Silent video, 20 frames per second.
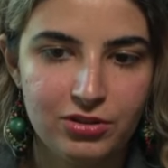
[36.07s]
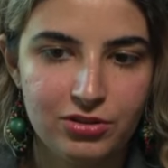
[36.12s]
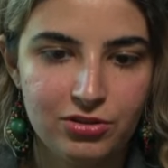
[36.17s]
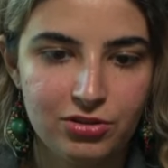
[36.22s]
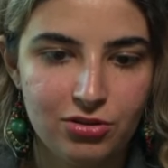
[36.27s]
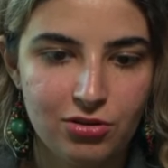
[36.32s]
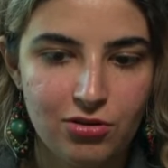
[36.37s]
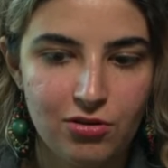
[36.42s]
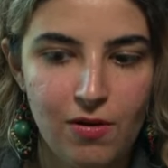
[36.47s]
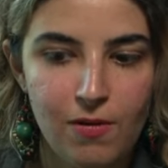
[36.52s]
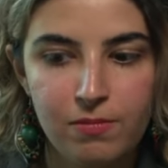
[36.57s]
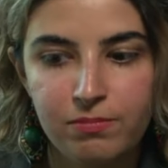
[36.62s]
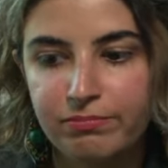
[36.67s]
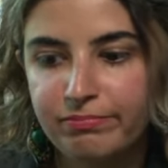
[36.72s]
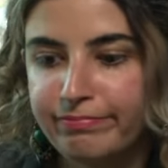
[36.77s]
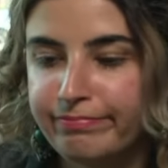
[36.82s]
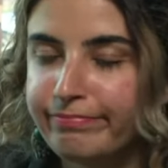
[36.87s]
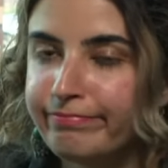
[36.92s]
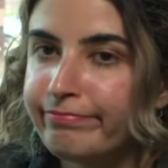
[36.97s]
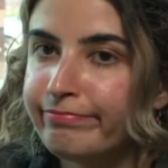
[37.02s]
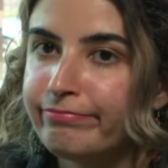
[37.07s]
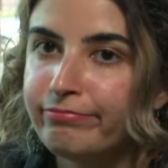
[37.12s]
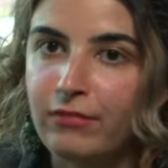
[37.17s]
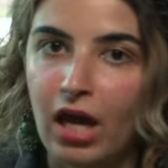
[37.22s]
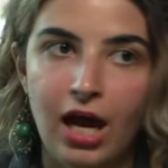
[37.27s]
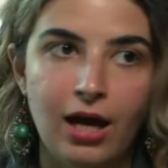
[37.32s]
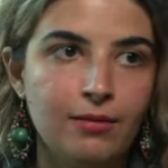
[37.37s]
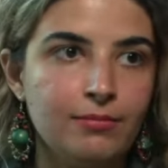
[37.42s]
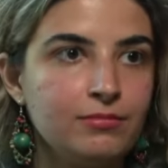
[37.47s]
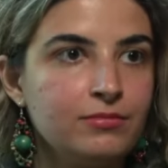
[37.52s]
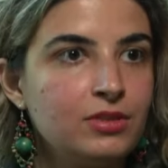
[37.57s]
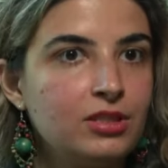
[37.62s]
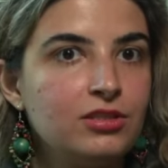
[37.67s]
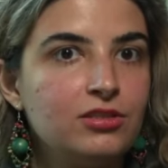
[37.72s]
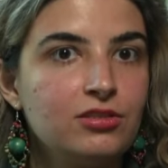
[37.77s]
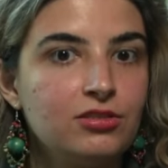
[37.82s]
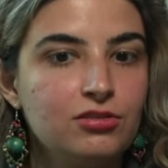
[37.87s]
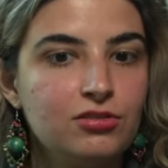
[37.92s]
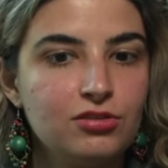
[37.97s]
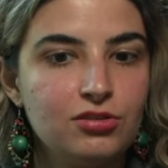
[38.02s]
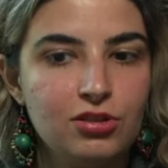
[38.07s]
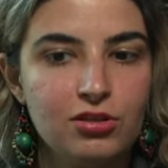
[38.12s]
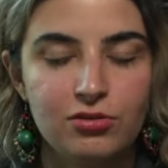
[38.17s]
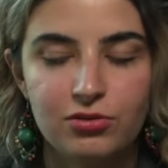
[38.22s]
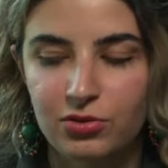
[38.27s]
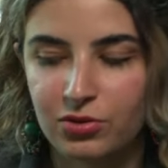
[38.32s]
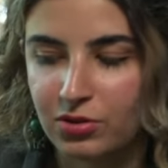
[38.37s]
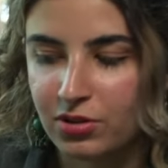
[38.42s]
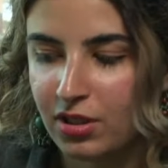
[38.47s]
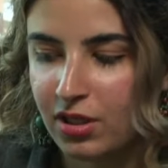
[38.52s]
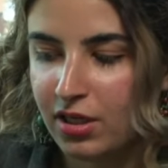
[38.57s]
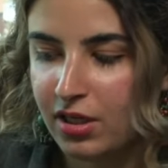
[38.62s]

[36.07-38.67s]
So I'm continuing those.